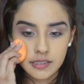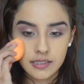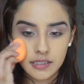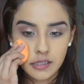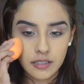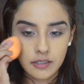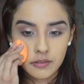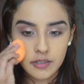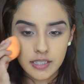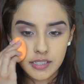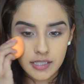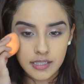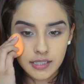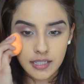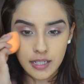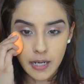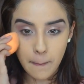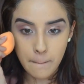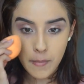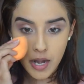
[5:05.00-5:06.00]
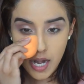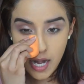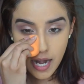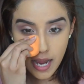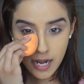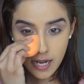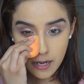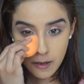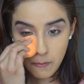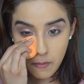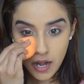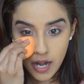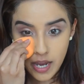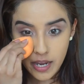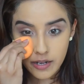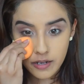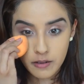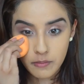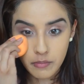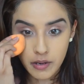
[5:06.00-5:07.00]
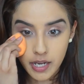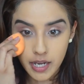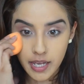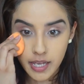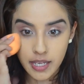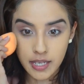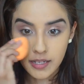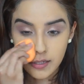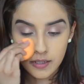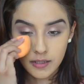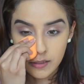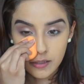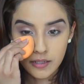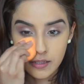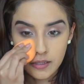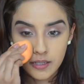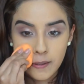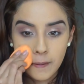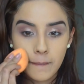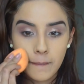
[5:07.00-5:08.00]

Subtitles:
So we're just gonna blend, blend, blend.